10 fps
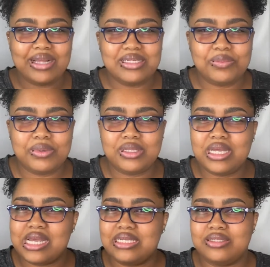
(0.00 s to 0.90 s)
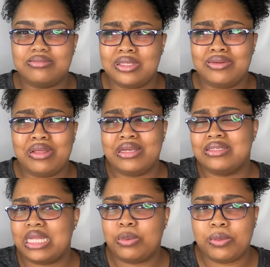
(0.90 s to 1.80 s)
typically has their like
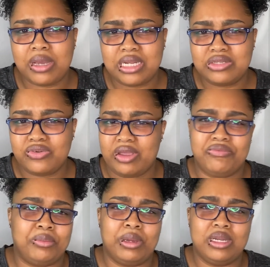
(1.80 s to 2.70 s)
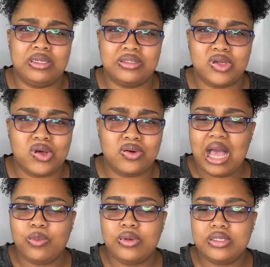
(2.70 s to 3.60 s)
staple products for everybody, so I
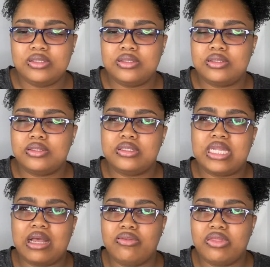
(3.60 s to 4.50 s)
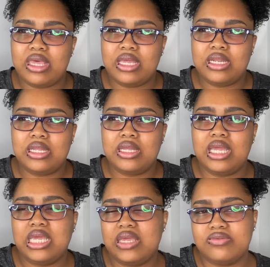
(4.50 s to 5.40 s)
wouldn't doubt that
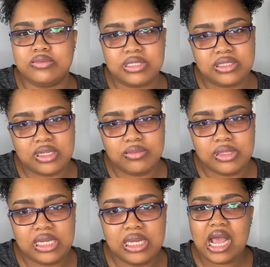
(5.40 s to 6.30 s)
it gives me something.